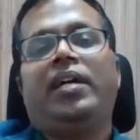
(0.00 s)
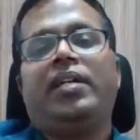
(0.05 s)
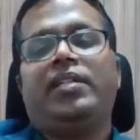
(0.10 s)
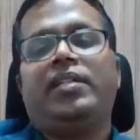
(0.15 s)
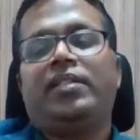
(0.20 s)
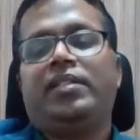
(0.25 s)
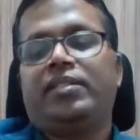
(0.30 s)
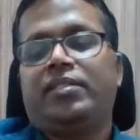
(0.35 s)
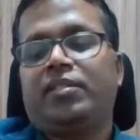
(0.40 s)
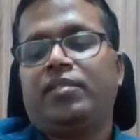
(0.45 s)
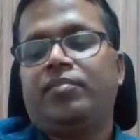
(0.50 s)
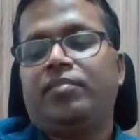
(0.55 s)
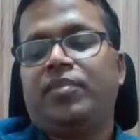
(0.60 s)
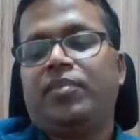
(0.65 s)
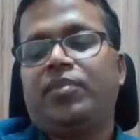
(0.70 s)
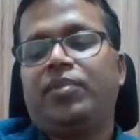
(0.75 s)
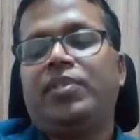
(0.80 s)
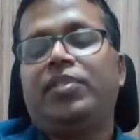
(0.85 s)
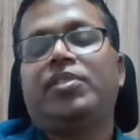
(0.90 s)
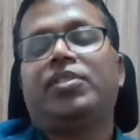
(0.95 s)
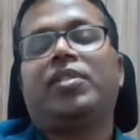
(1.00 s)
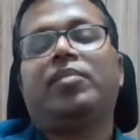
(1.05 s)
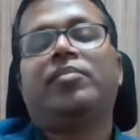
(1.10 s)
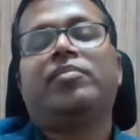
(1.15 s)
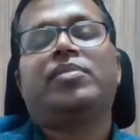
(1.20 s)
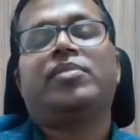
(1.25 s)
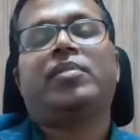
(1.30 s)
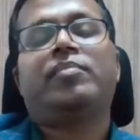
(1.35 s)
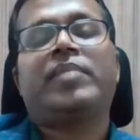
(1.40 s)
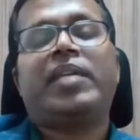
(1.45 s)
And
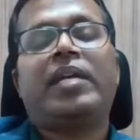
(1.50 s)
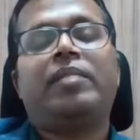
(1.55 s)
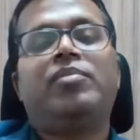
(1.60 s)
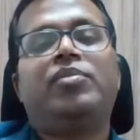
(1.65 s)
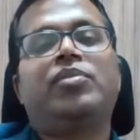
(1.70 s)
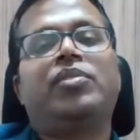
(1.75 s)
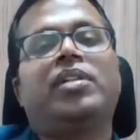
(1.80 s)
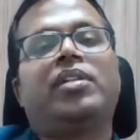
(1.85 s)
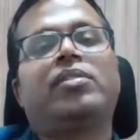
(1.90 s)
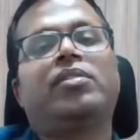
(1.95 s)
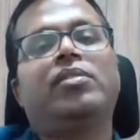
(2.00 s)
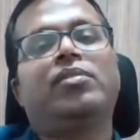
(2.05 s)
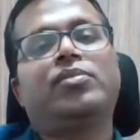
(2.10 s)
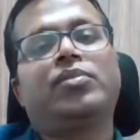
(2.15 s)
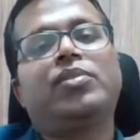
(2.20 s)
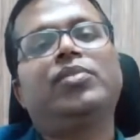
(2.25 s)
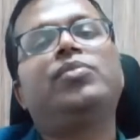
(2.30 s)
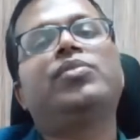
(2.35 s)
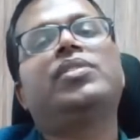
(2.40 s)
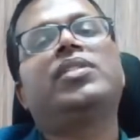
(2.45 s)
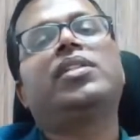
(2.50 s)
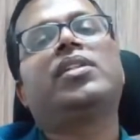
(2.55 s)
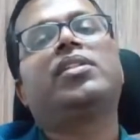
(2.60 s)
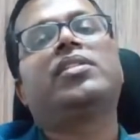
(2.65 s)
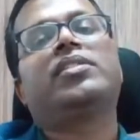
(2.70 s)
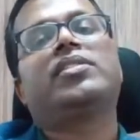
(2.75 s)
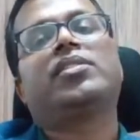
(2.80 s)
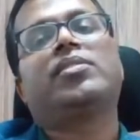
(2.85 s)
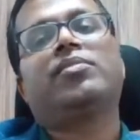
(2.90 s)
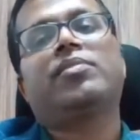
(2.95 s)
sometimes we are also using
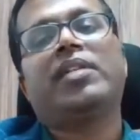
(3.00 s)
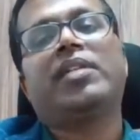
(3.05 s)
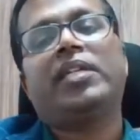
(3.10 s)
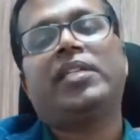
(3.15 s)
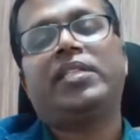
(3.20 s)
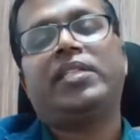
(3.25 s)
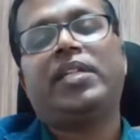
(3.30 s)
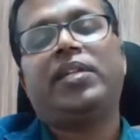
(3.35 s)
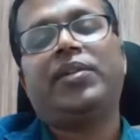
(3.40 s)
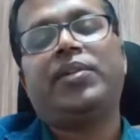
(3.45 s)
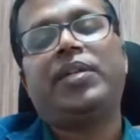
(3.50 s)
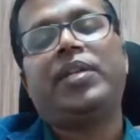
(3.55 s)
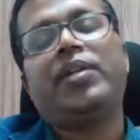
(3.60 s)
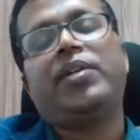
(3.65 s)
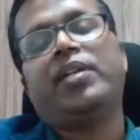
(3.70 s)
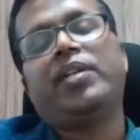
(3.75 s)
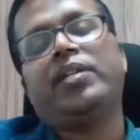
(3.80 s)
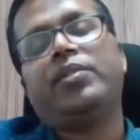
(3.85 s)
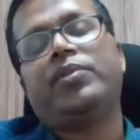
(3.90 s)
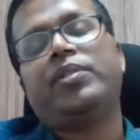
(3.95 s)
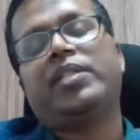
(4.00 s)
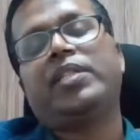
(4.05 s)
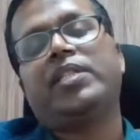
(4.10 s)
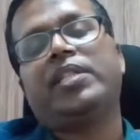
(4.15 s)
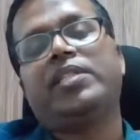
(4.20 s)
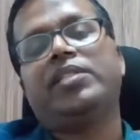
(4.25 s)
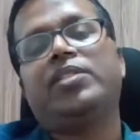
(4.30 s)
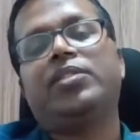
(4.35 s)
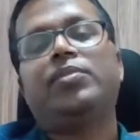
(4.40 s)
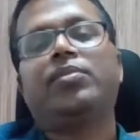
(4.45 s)
ultrasound guided IVF where we can
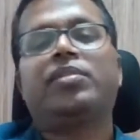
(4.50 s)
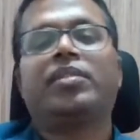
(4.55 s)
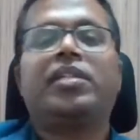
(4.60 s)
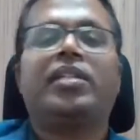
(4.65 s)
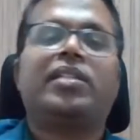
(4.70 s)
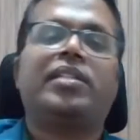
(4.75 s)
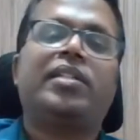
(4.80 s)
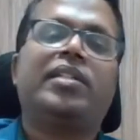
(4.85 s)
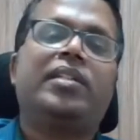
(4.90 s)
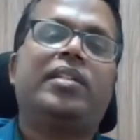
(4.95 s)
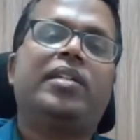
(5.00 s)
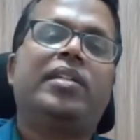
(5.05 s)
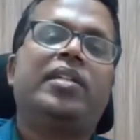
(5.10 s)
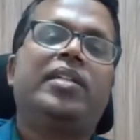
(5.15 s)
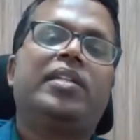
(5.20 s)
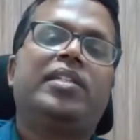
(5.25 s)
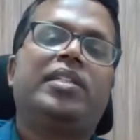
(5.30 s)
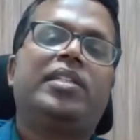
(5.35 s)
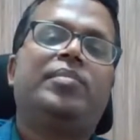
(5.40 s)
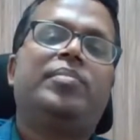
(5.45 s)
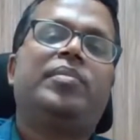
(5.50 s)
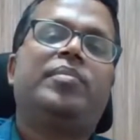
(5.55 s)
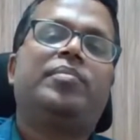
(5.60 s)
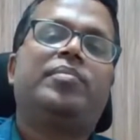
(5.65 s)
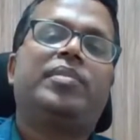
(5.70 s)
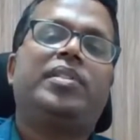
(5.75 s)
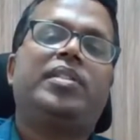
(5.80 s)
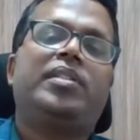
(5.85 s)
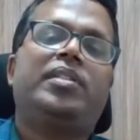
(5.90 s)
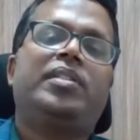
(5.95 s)
ensure that the tip of
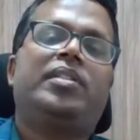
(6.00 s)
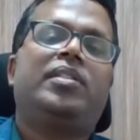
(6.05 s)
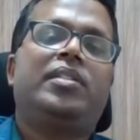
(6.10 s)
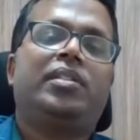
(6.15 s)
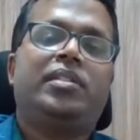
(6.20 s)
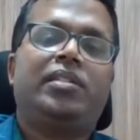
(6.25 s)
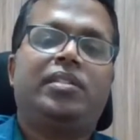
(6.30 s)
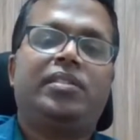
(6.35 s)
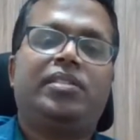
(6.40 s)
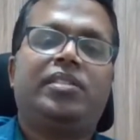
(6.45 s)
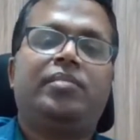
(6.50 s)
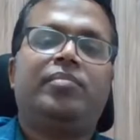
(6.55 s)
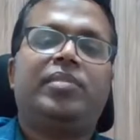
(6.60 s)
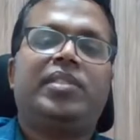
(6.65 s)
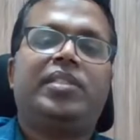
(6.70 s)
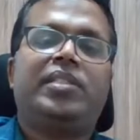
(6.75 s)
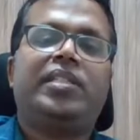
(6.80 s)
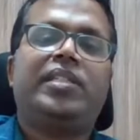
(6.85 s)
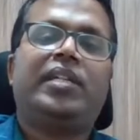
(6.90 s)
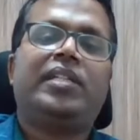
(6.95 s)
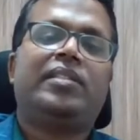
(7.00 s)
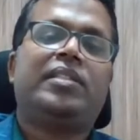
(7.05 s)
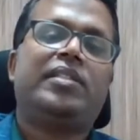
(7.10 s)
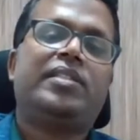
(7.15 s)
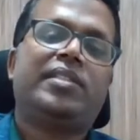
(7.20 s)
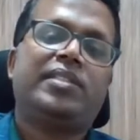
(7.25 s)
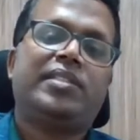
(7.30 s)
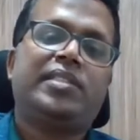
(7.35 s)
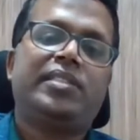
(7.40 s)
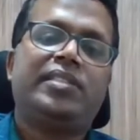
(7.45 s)
the inseminating catheter is
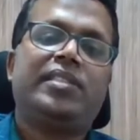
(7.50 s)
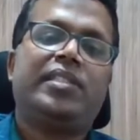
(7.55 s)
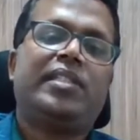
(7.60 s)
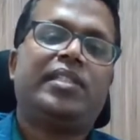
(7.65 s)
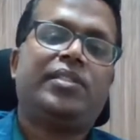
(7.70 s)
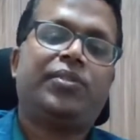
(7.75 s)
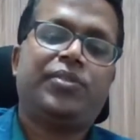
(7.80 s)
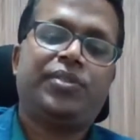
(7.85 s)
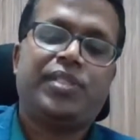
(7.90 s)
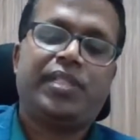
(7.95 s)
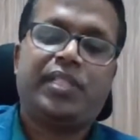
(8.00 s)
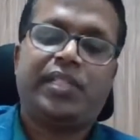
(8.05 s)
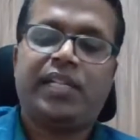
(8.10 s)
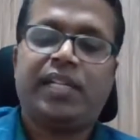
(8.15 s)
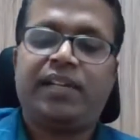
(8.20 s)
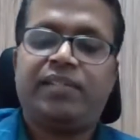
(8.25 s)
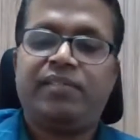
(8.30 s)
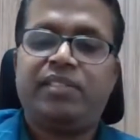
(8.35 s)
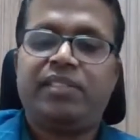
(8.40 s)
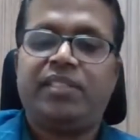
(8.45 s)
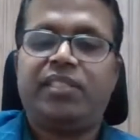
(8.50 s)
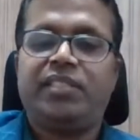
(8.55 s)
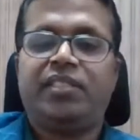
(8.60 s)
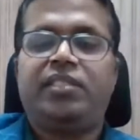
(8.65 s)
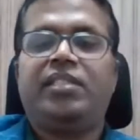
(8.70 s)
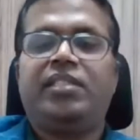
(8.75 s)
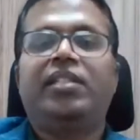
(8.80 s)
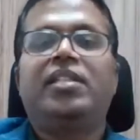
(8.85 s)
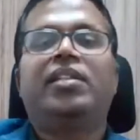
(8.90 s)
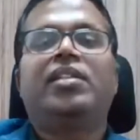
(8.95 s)
inside the uterine cavity,
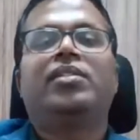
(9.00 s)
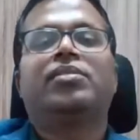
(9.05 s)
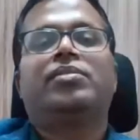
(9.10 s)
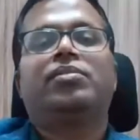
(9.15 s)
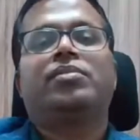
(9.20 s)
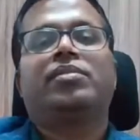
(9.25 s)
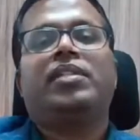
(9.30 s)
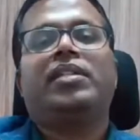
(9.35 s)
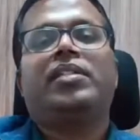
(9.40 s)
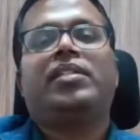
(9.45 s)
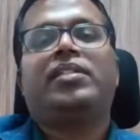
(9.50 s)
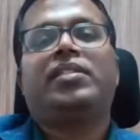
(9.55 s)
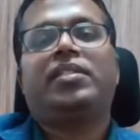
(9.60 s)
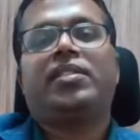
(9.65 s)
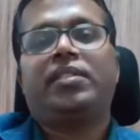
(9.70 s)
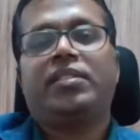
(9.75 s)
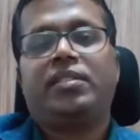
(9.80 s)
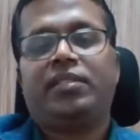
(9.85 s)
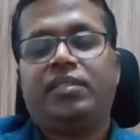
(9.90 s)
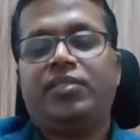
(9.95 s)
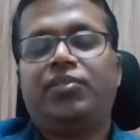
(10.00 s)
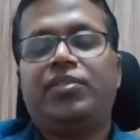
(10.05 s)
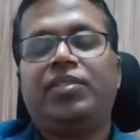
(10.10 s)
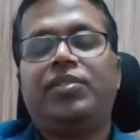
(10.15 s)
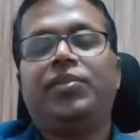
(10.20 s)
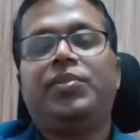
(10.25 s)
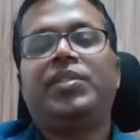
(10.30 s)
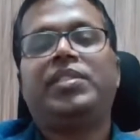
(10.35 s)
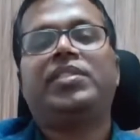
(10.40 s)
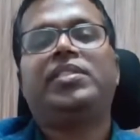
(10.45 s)
so that
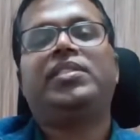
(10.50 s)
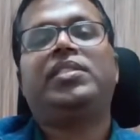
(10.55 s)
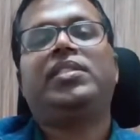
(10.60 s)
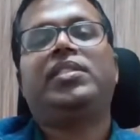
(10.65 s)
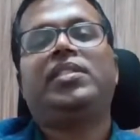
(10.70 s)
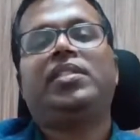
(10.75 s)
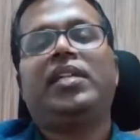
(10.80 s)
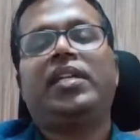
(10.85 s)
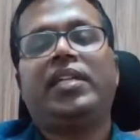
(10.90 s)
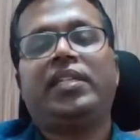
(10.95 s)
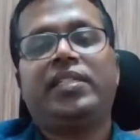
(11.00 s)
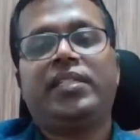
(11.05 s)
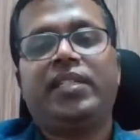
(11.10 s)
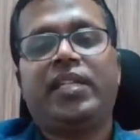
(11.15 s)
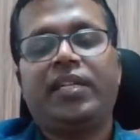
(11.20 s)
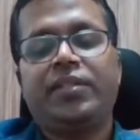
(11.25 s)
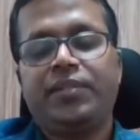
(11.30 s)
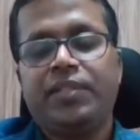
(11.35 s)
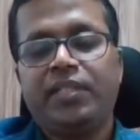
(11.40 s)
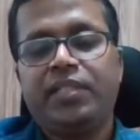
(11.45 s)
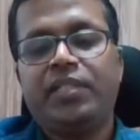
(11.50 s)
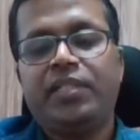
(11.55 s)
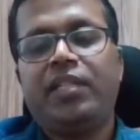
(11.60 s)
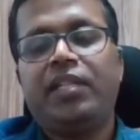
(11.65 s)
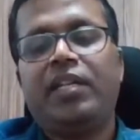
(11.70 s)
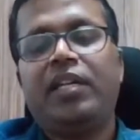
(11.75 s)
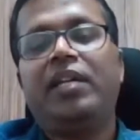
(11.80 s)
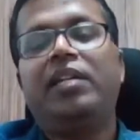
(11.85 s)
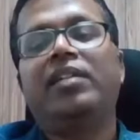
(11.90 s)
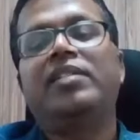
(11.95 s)
USG guided IVF
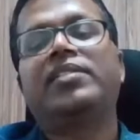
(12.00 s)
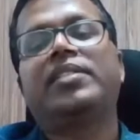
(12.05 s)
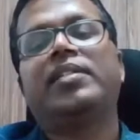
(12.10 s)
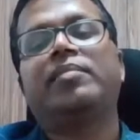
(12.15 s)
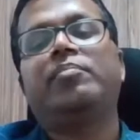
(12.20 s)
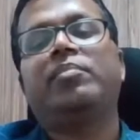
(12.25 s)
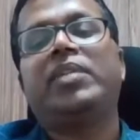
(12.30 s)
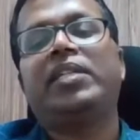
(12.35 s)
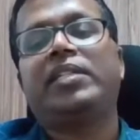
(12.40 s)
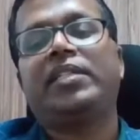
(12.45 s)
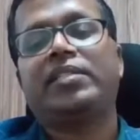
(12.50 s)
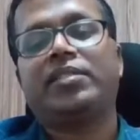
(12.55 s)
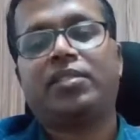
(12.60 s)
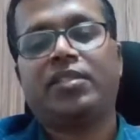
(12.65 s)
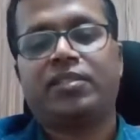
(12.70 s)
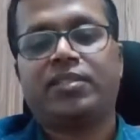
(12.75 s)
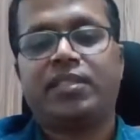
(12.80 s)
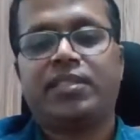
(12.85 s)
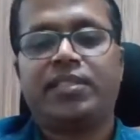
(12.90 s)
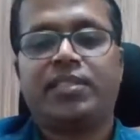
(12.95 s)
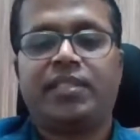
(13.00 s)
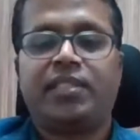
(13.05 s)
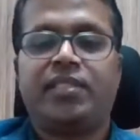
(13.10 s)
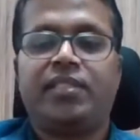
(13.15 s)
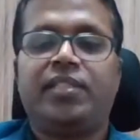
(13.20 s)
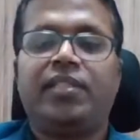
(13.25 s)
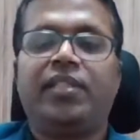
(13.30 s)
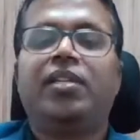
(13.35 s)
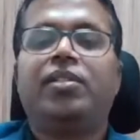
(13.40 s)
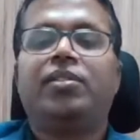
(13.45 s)
yields a better success rate.
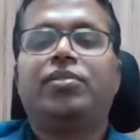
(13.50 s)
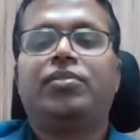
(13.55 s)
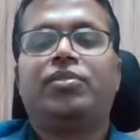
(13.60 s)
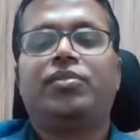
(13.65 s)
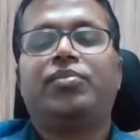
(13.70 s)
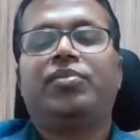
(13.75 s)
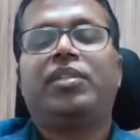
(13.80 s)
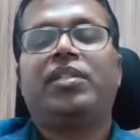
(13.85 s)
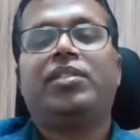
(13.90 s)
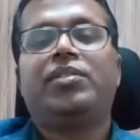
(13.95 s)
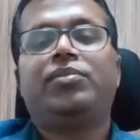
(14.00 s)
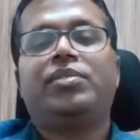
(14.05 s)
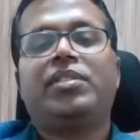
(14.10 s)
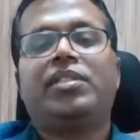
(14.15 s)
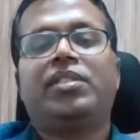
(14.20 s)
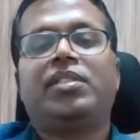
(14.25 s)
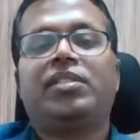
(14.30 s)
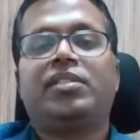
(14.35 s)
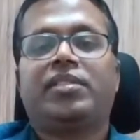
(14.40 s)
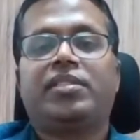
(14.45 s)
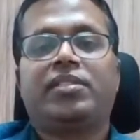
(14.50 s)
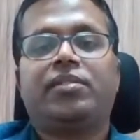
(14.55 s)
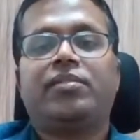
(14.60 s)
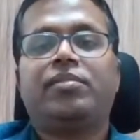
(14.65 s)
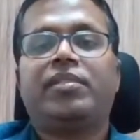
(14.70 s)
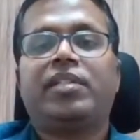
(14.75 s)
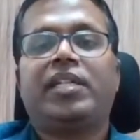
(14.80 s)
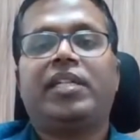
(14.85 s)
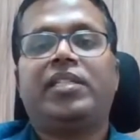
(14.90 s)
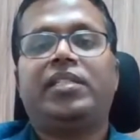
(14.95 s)
So if you are using ultrasound
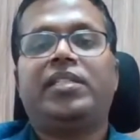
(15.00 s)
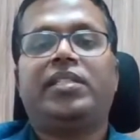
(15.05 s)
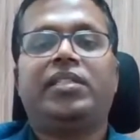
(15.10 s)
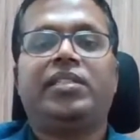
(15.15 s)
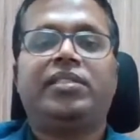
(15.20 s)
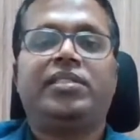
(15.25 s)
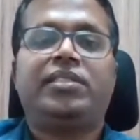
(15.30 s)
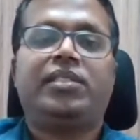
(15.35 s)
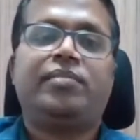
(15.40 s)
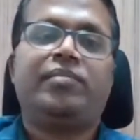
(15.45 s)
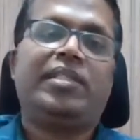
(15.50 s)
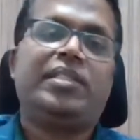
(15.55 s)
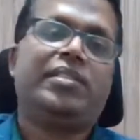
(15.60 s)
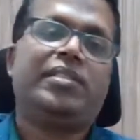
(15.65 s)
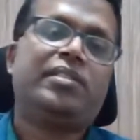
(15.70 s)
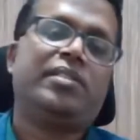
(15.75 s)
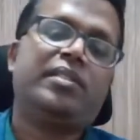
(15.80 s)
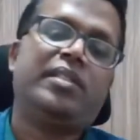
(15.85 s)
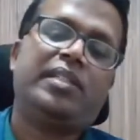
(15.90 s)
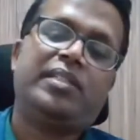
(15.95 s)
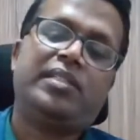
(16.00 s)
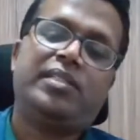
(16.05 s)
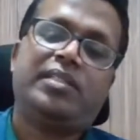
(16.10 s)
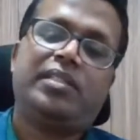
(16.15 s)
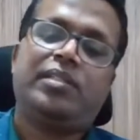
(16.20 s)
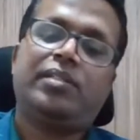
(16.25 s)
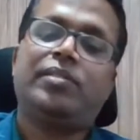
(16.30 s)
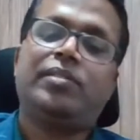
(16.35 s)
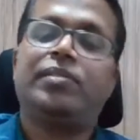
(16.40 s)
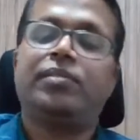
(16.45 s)
guided insemination, that is a
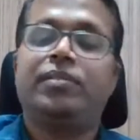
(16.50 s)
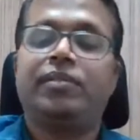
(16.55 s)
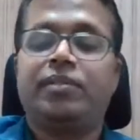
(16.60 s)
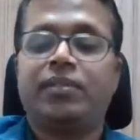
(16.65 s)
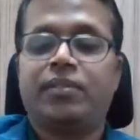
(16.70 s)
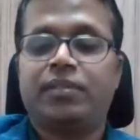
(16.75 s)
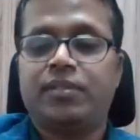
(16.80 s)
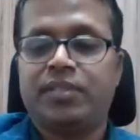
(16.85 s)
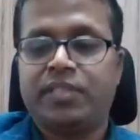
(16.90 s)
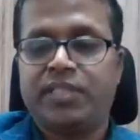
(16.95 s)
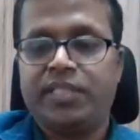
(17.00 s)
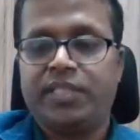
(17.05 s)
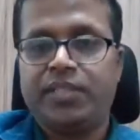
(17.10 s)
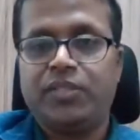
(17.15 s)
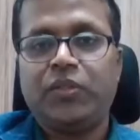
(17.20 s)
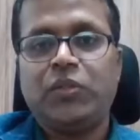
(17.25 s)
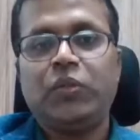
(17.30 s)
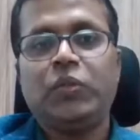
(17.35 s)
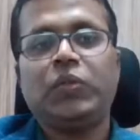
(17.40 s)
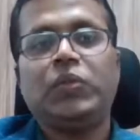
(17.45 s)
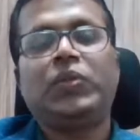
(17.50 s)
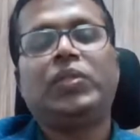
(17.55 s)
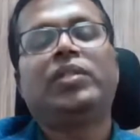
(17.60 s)
good thing to do.